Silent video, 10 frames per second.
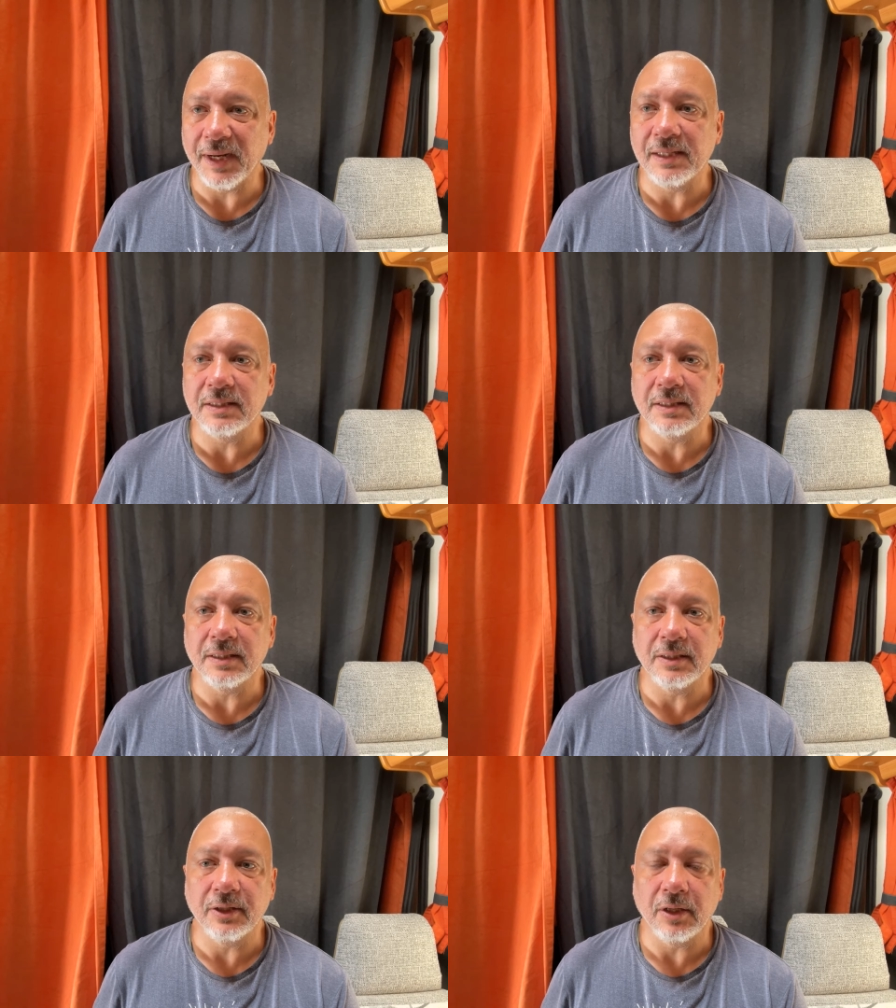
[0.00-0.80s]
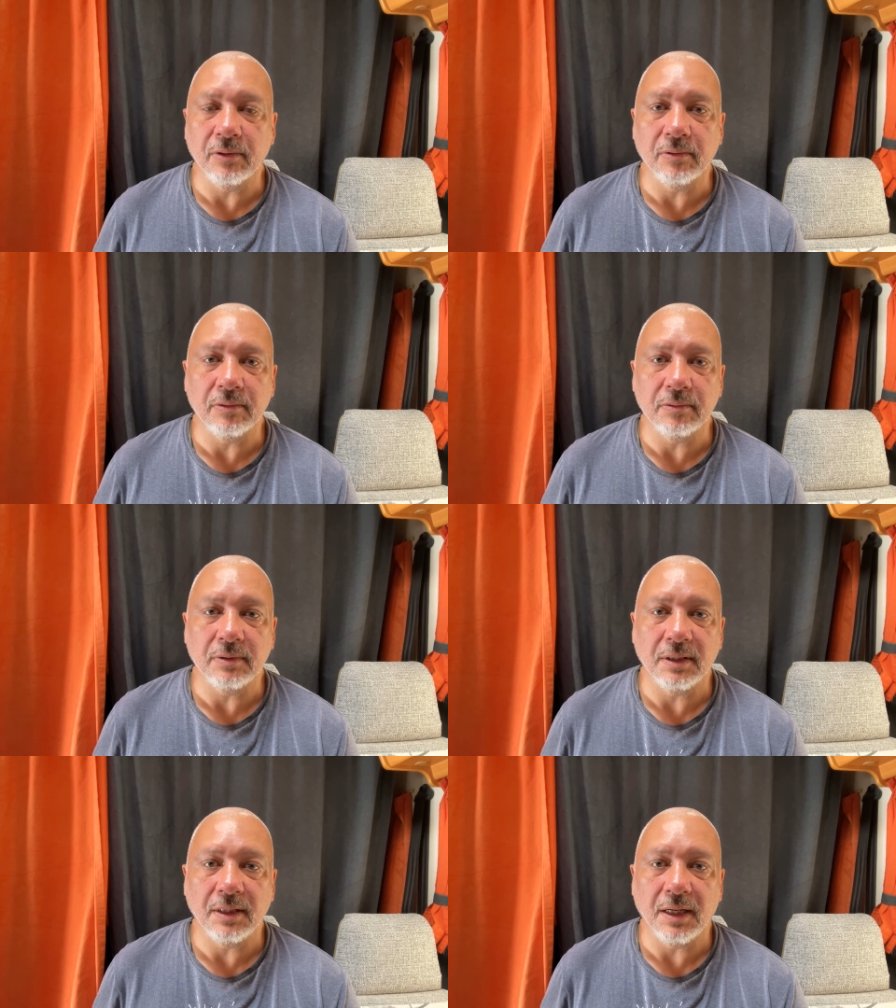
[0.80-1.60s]
based, you know,
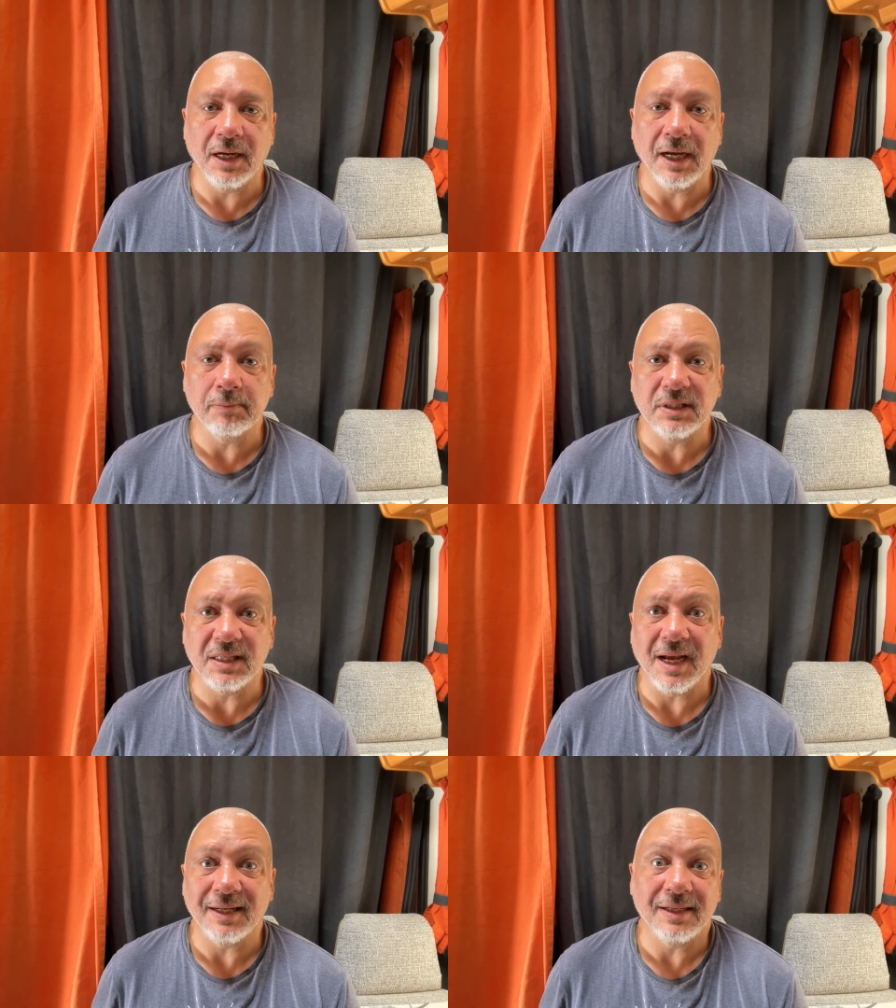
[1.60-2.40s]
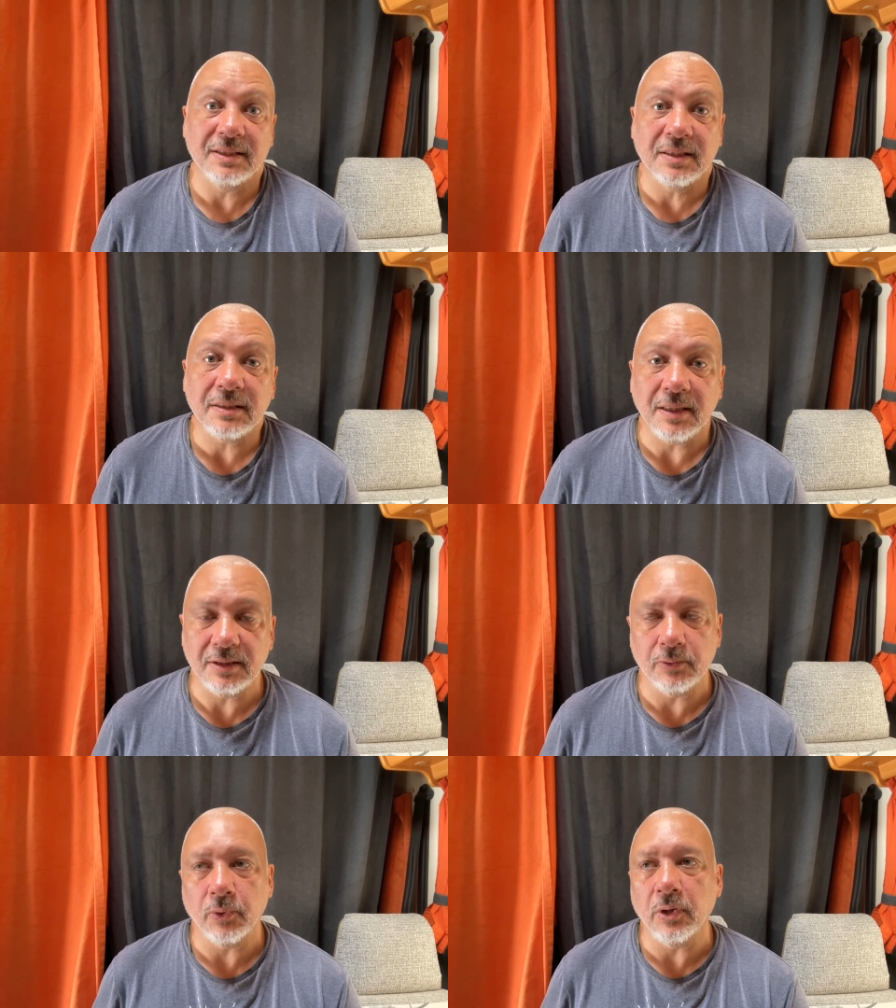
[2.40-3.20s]
I am standing still, as
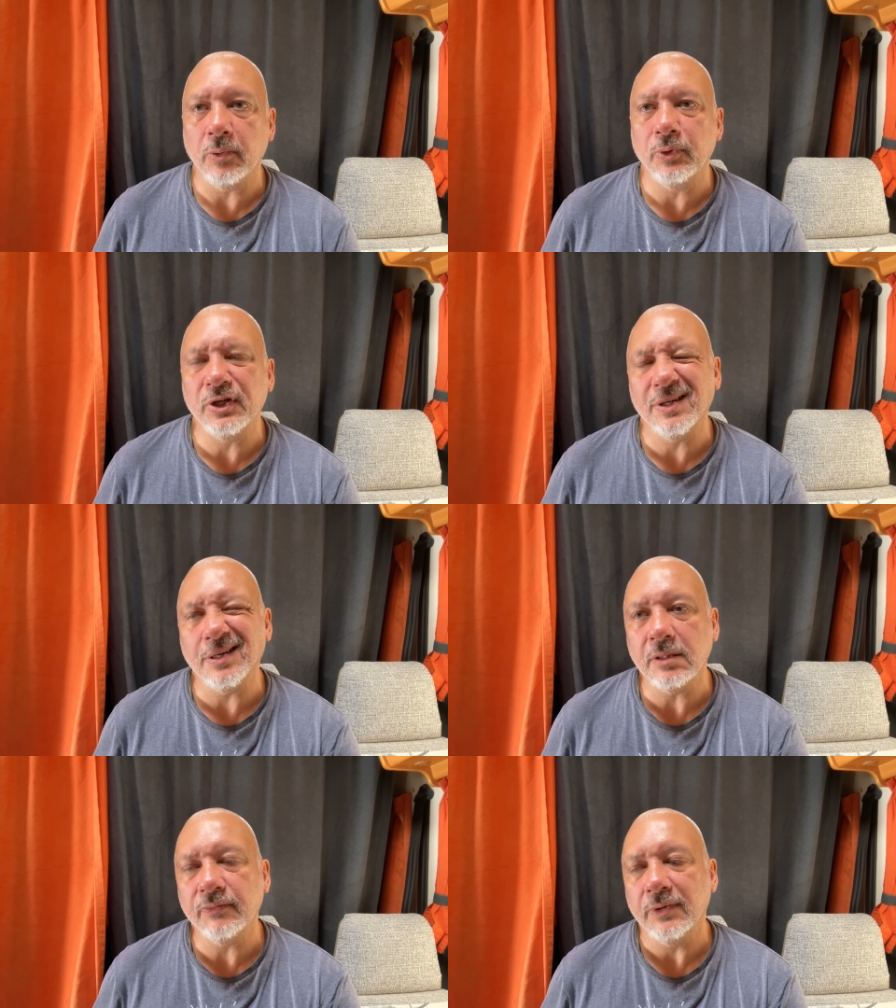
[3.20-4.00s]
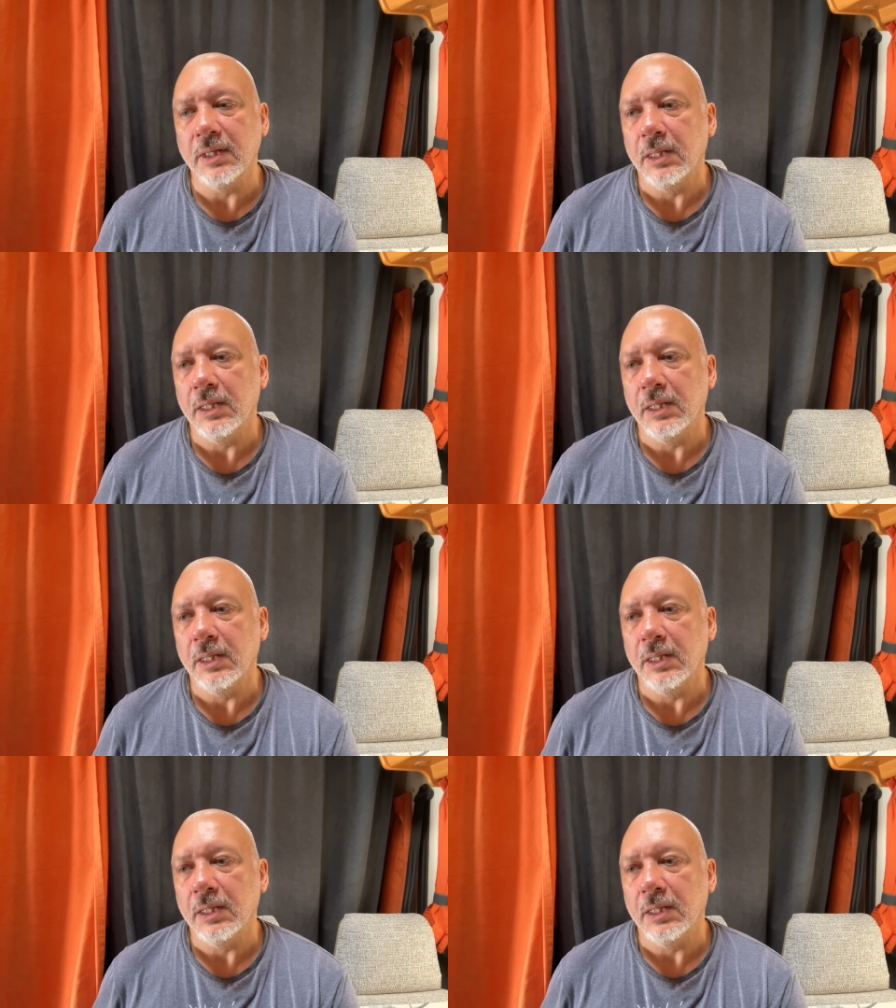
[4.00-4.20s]
it were, which kind of,